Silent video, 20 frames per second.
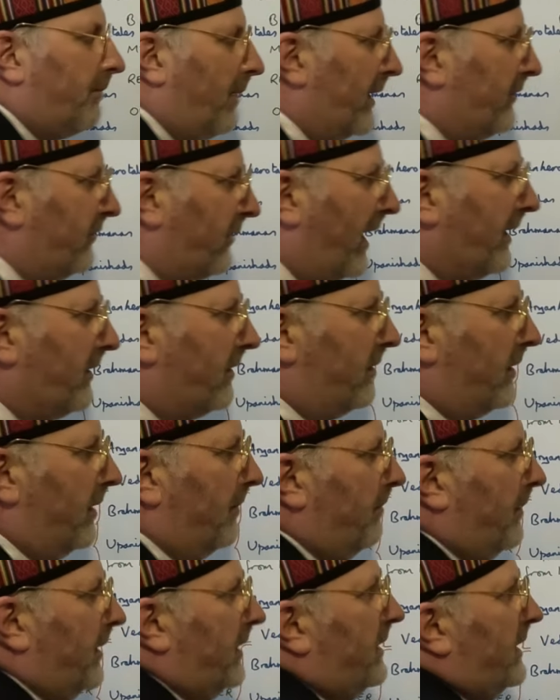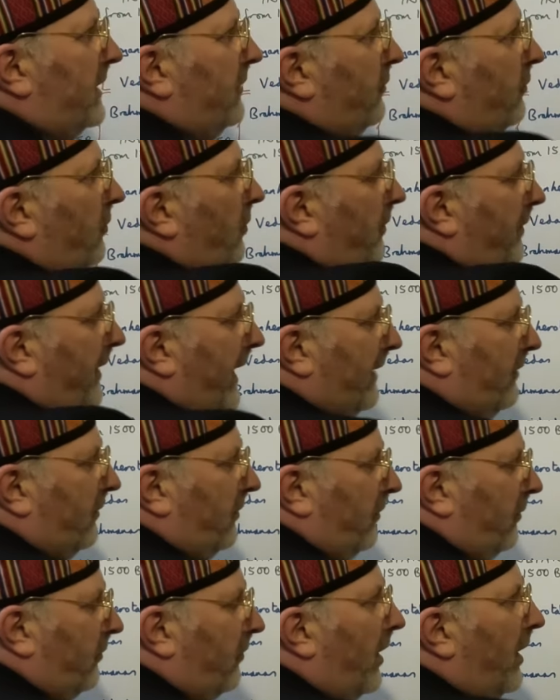Byzantium, but he saw
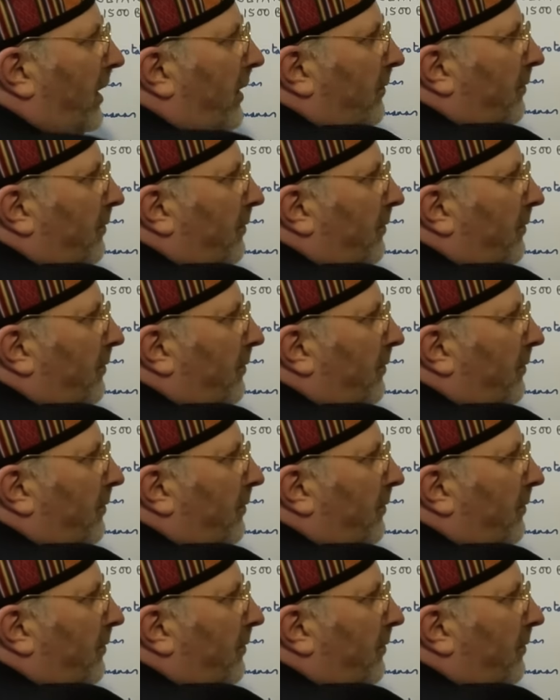that as